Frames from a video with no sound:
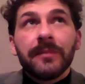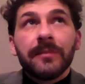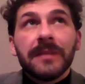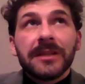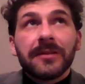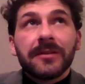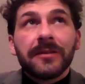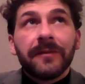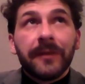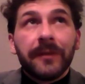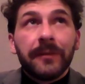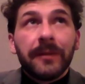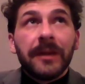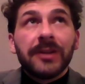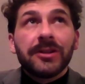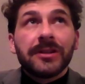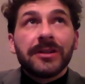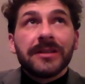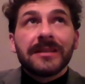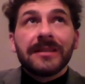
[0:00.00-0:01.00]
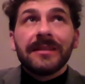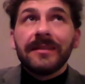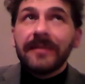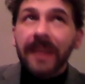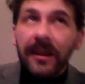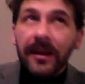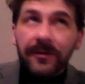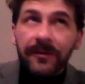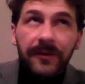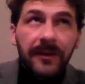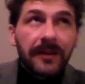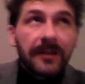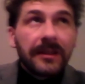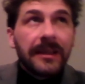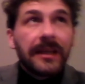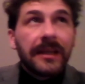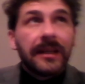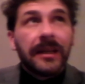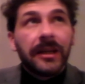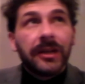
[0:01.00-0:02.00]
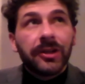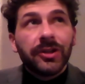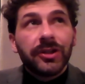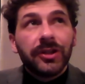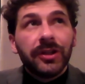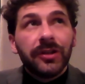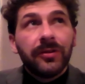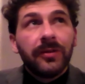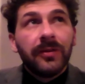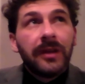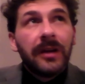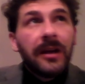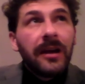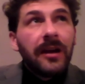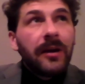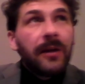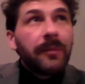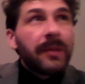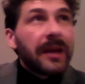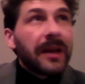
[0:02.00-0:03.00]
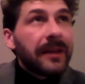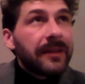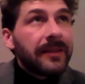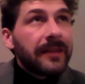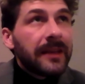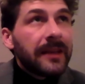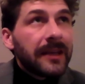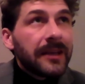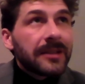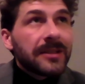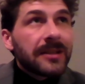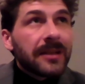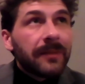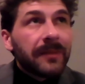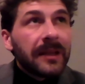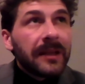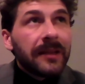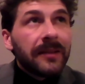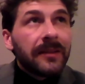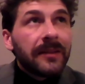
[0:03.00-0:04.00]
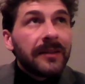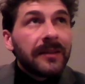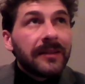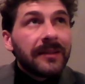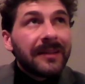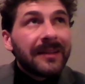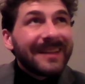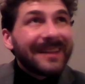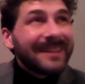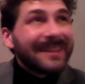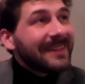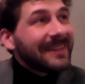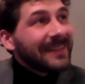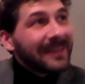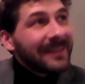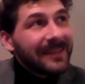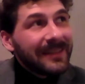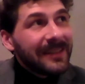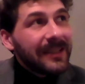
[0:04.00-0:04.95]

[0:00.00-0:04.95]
misinformation is definitely an issue, but I think it's something that